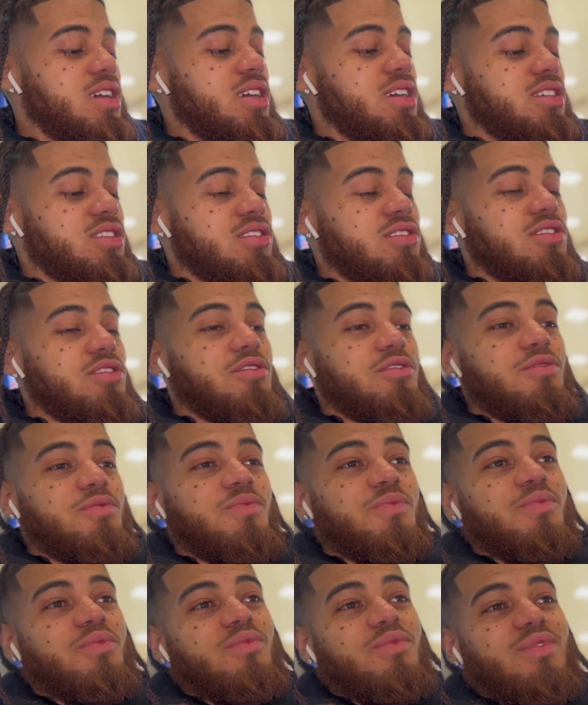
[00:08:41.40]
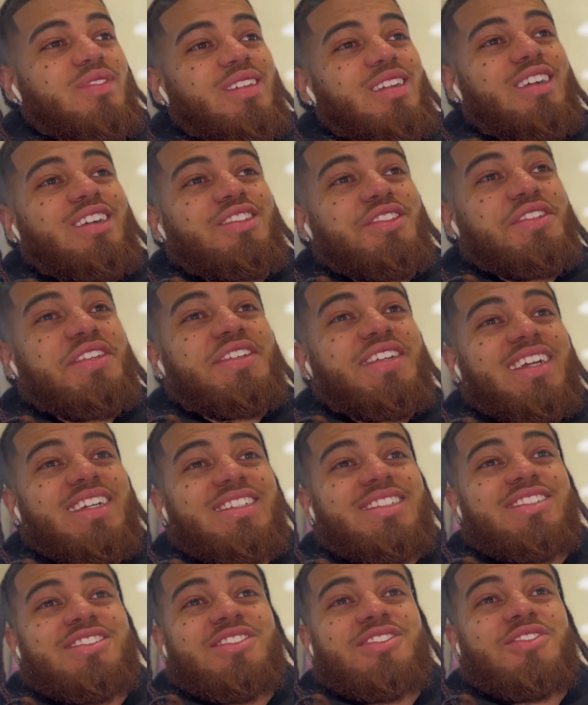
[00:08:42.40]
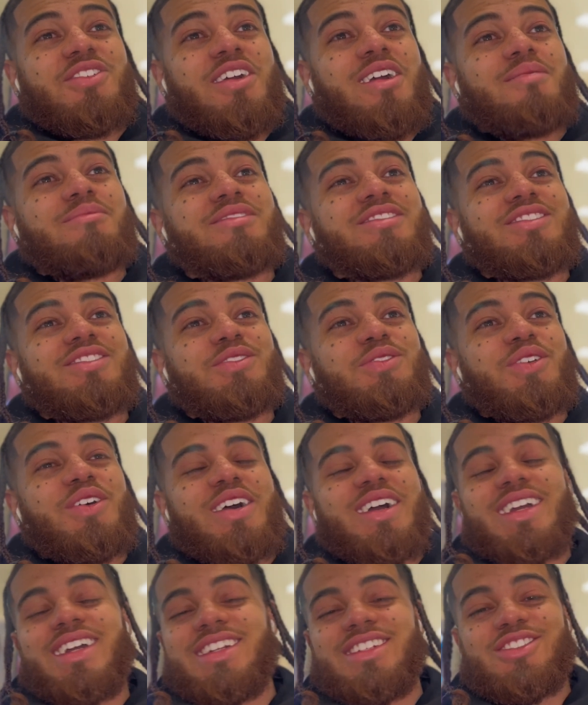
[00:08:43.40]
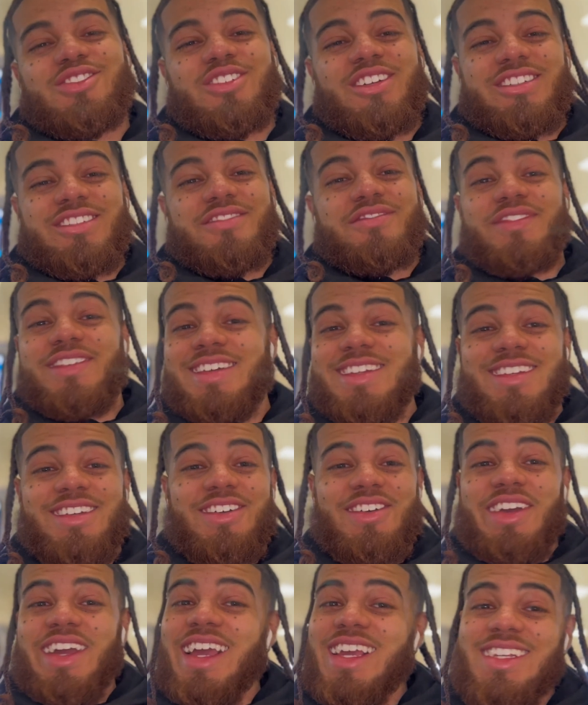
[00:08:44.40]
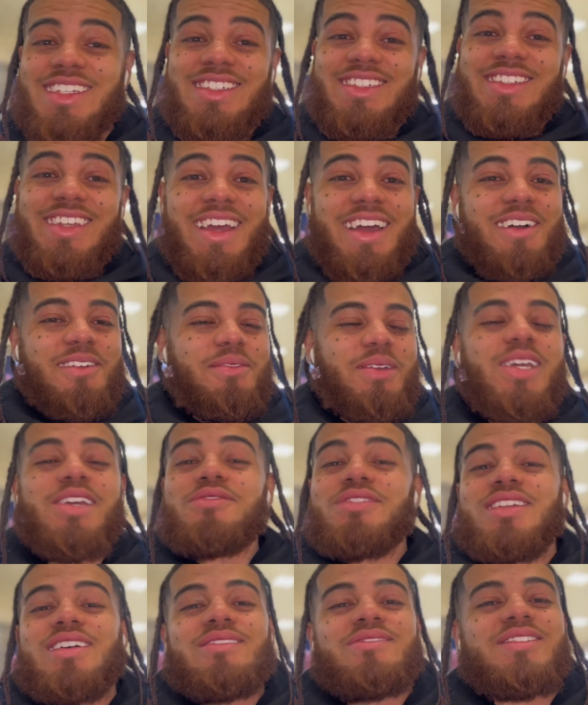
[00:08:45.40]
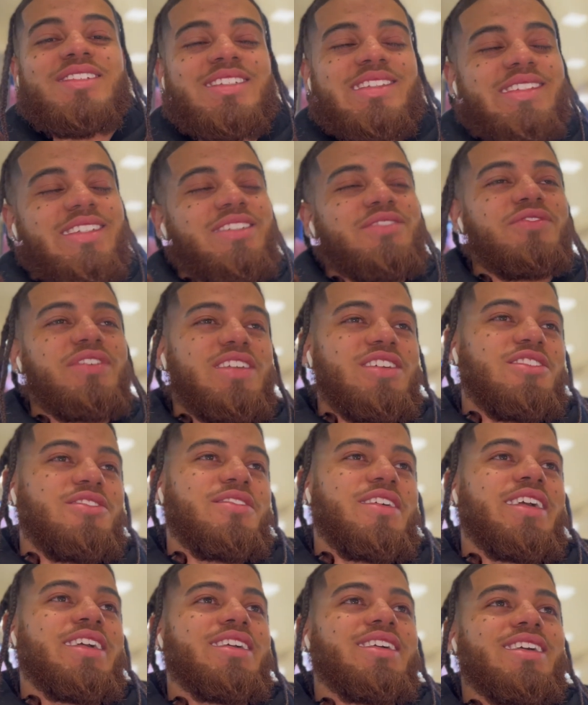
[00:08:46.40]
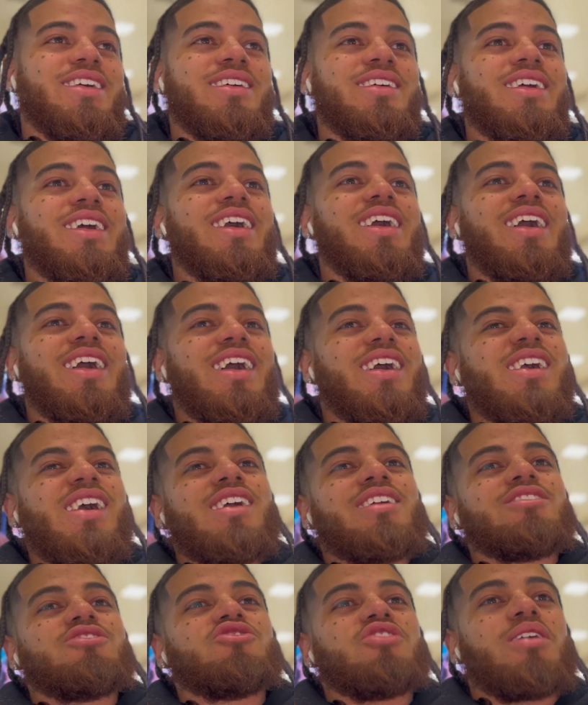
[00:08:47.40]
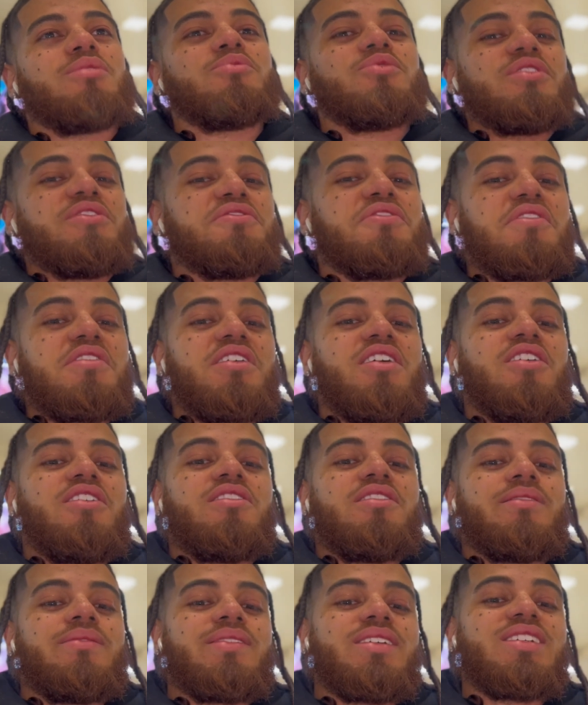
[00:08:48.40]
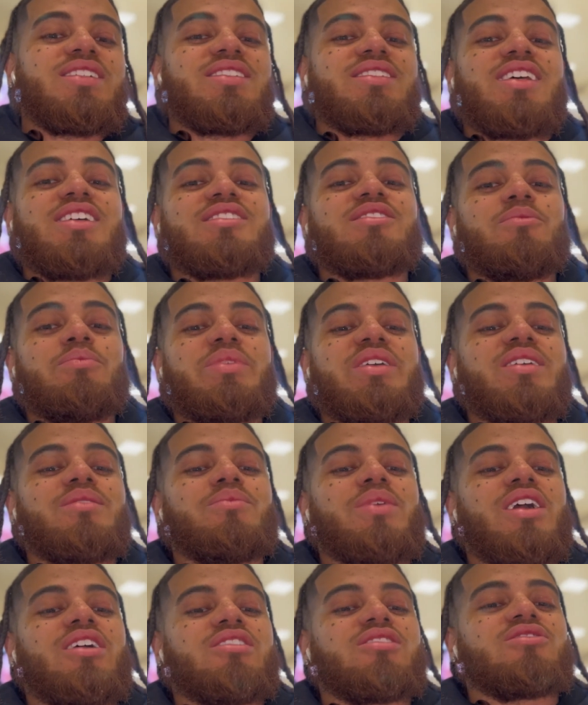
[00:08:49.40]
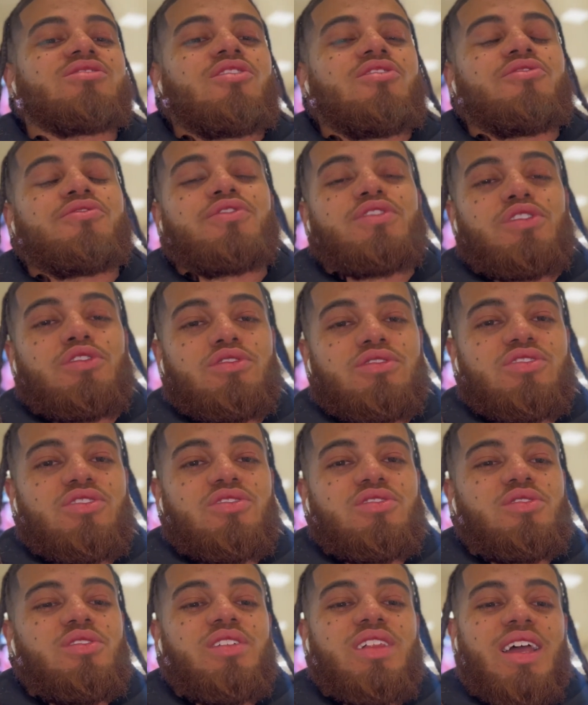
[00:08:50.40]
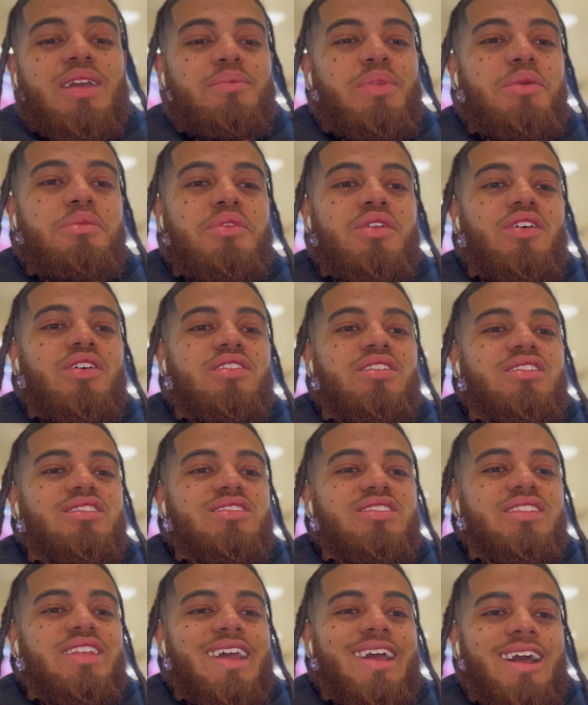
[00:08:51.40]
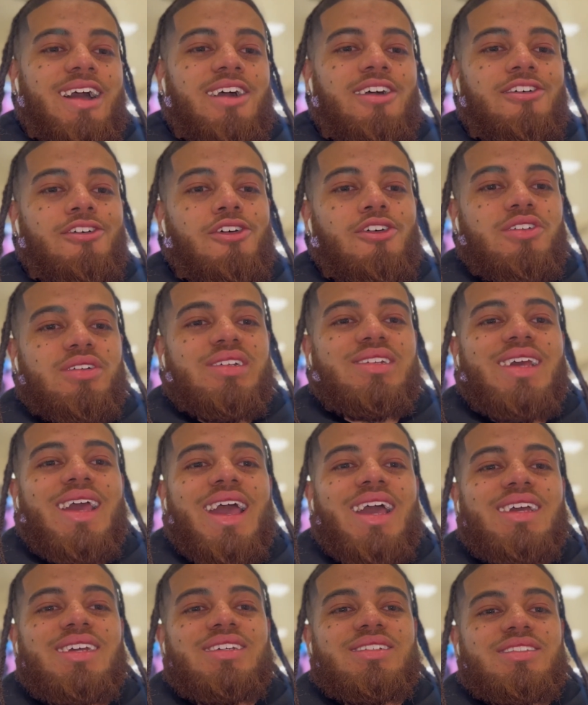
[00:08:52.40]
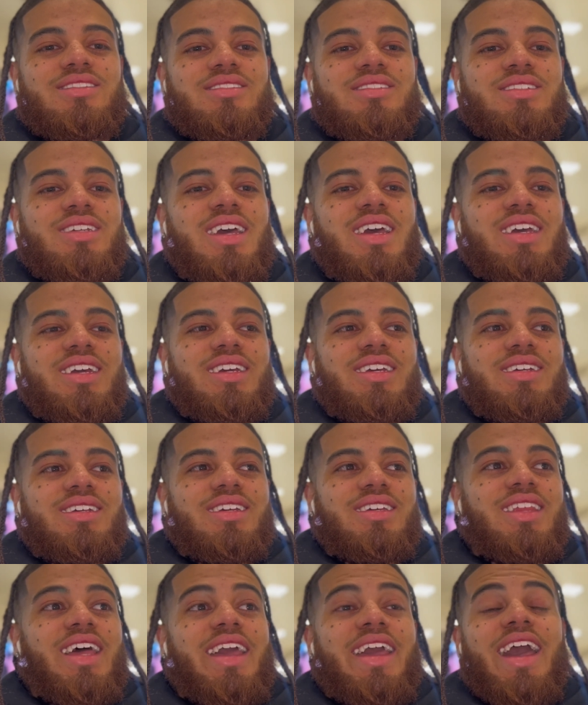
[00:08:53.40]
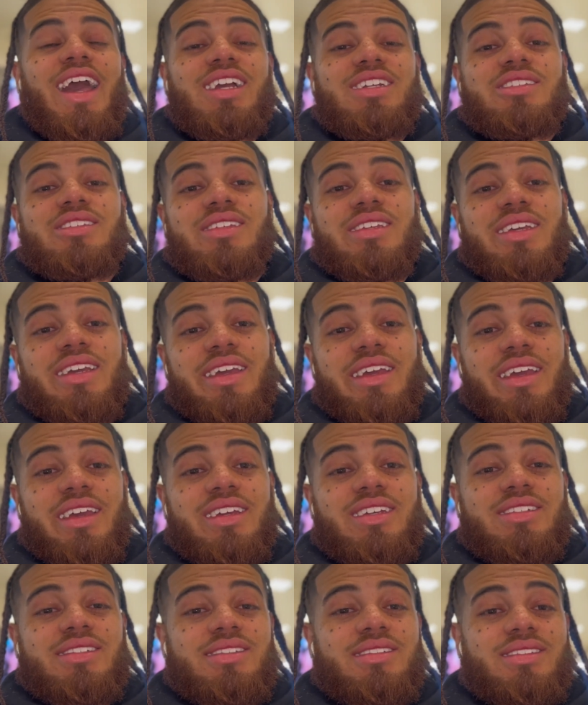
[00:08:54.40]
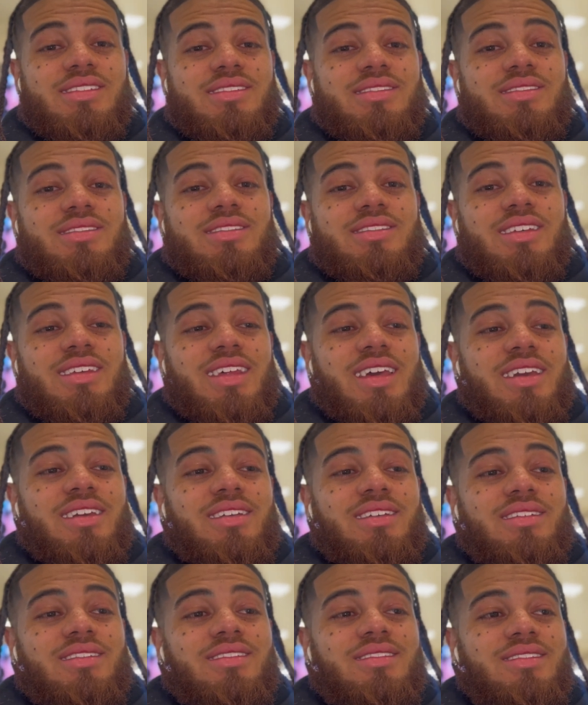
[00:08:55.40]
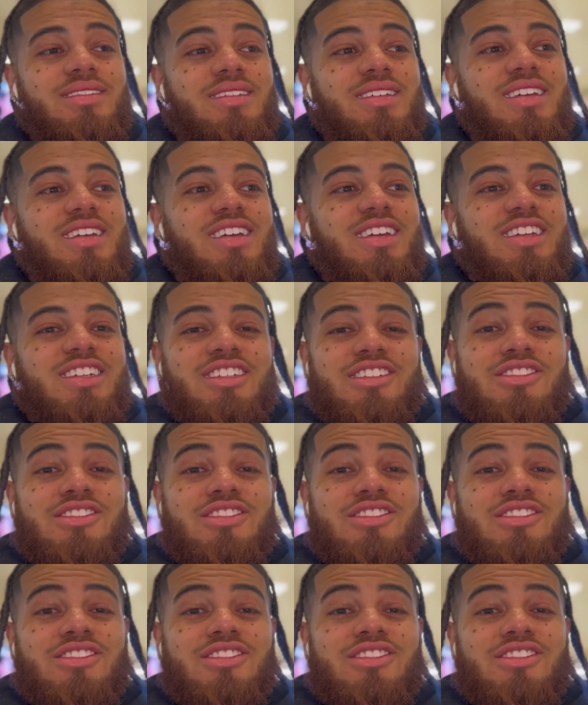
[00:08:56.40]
So, 3K subscribers, you know I gotta drop the video ASAP. Even if it's this video right here, I gotta drop one for y'all. Cause that's a big milestone for YouTube. Like, people don't understand how hard it actually is to like get